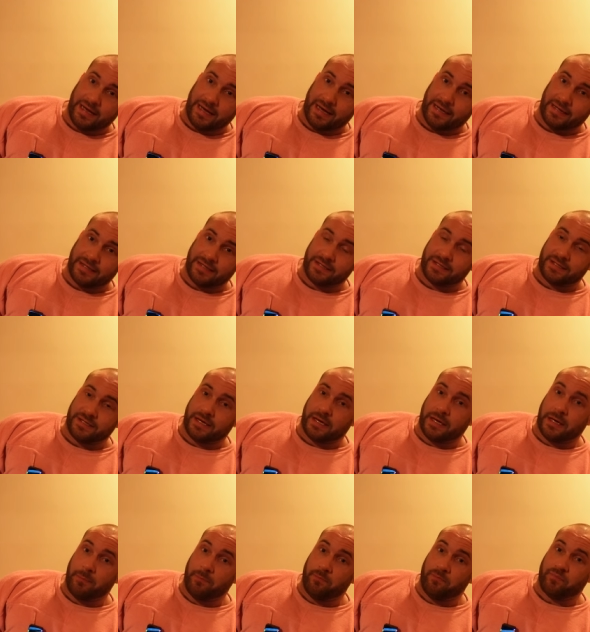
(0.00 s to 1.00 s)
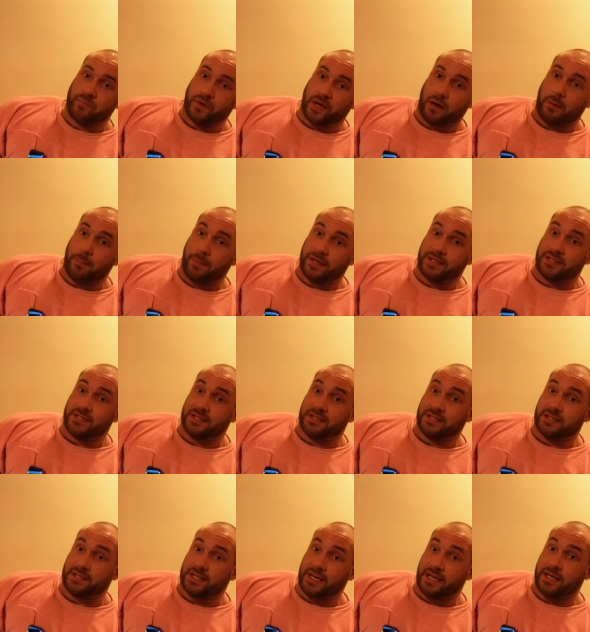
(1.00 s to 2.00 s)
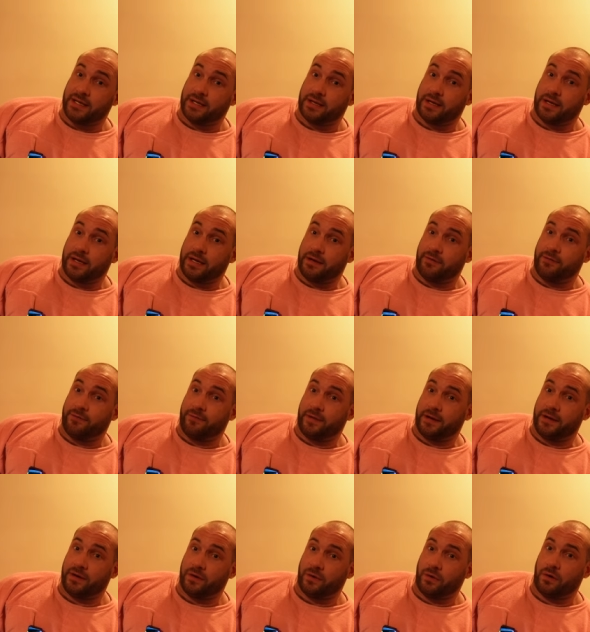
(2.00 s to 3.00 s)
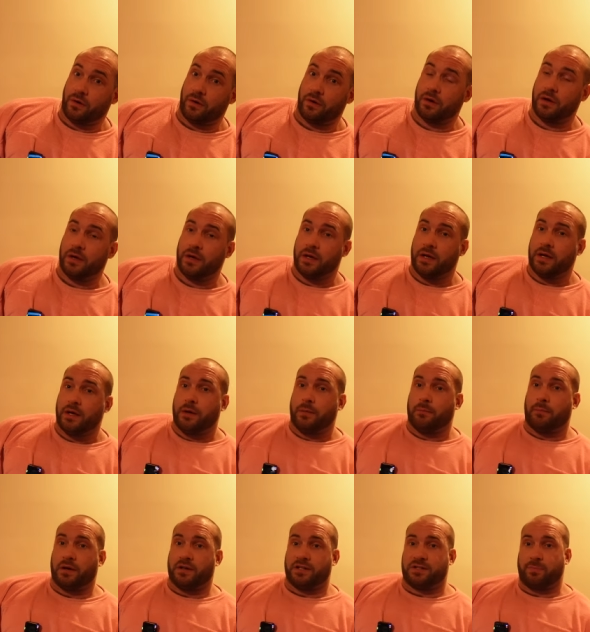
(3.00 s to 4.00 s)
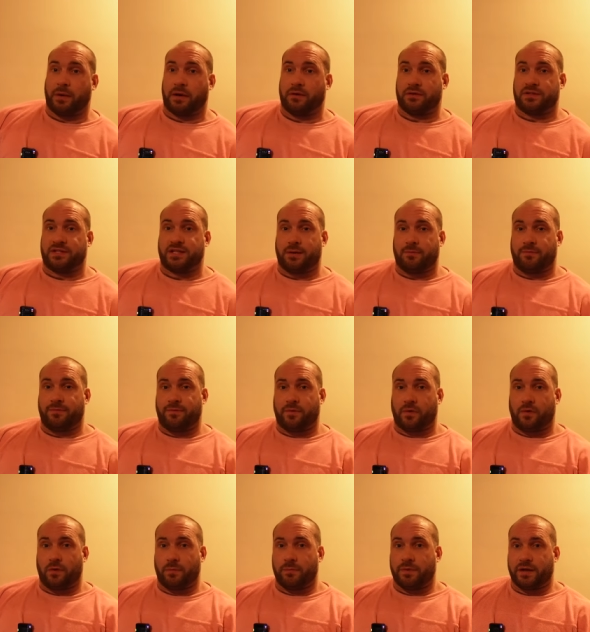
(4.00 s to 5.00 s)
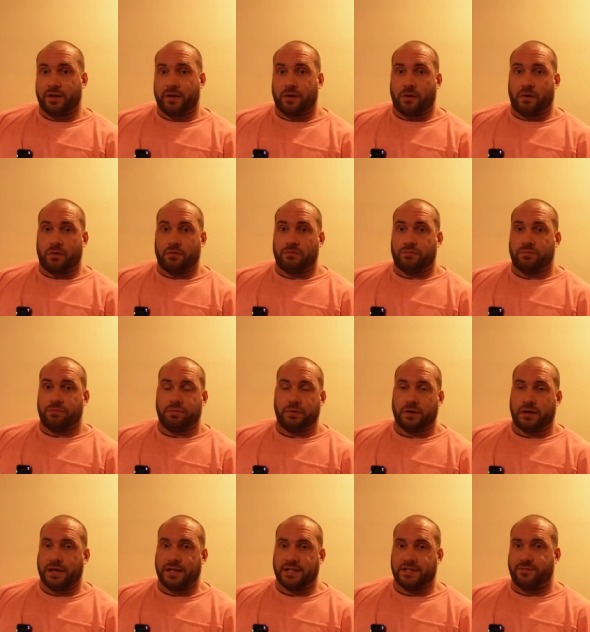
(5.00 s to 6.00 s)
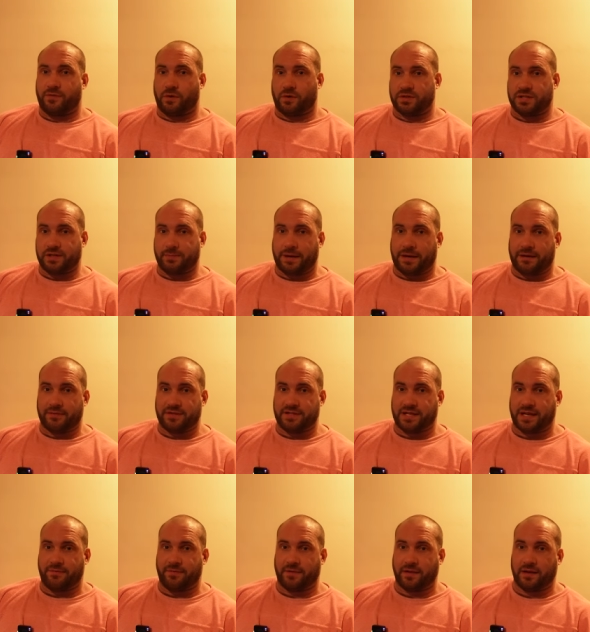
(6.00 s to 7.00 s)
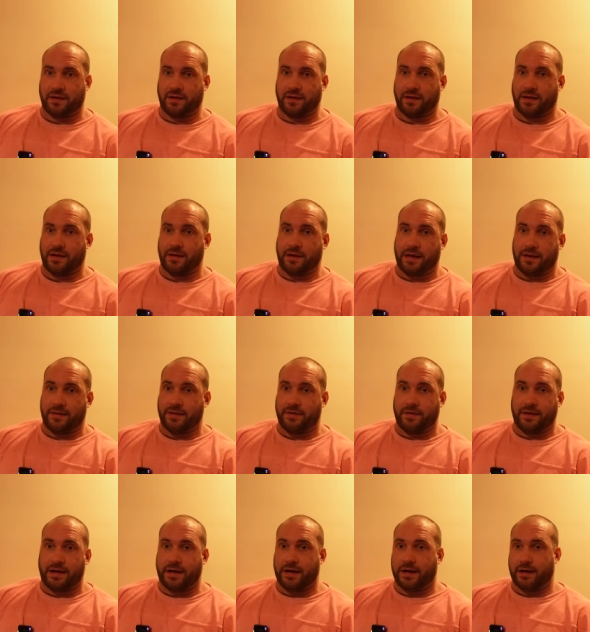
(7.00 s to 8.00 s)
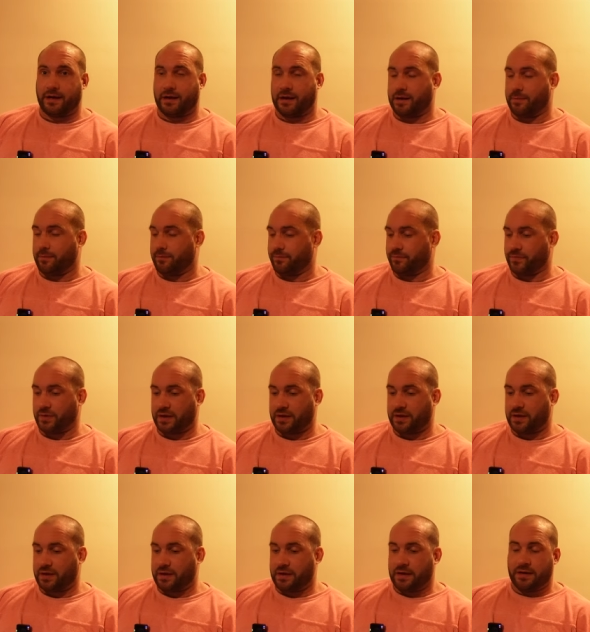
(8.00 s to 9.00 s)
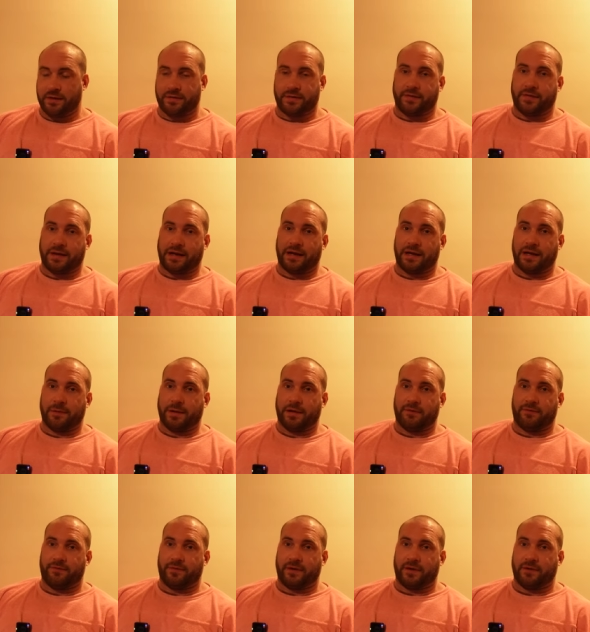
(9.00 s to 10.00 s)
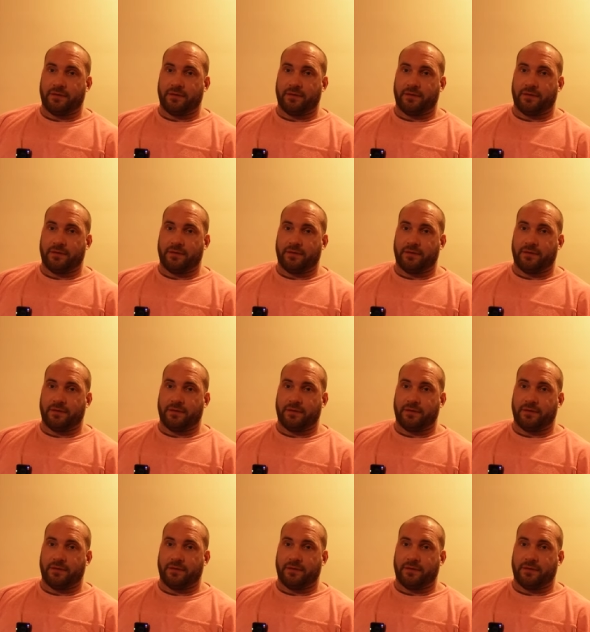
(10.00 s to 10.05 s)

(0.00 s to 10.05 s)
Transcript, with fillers: and um, I basically say that if in your most bulked up form you're not at least 40 pounds heavier than that um, than that limit for